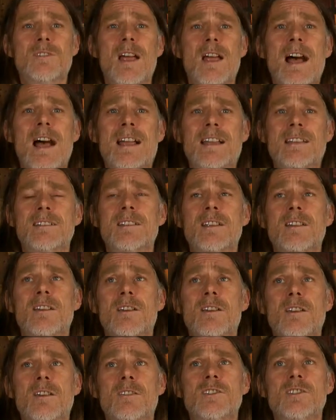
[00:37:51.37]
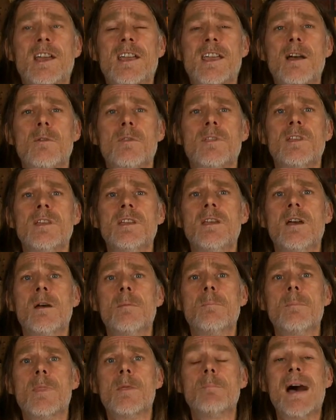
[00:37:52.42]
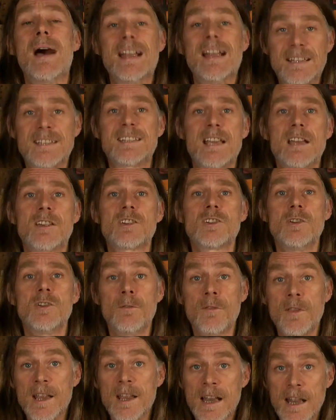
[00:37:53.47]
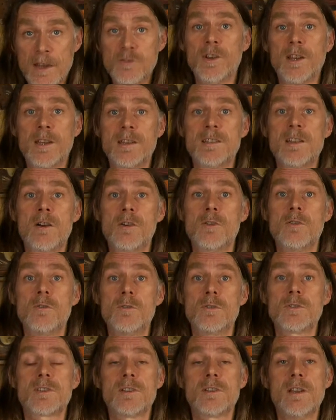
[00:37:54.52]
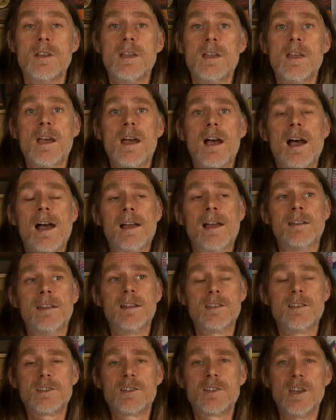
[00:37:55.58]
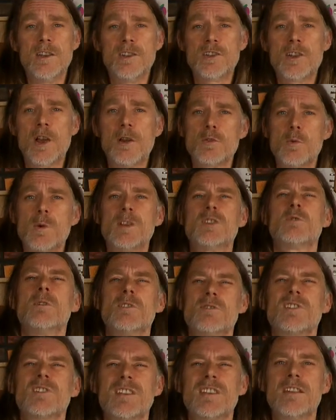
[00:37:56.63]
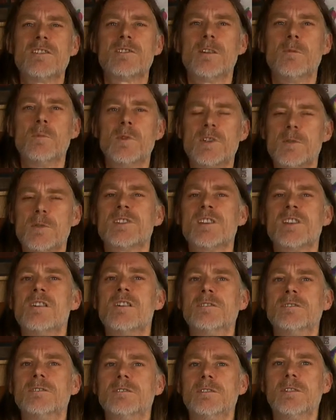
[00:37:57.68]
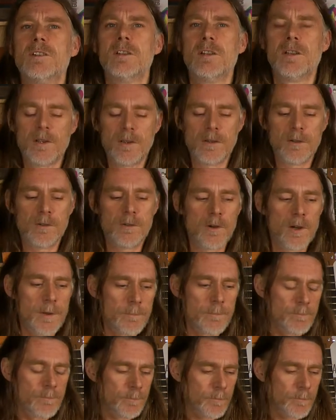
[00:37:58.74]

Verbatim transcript: and check out the pattern section of the electric guitar course, and it shows you which ones are essential and which ones aren't. All right.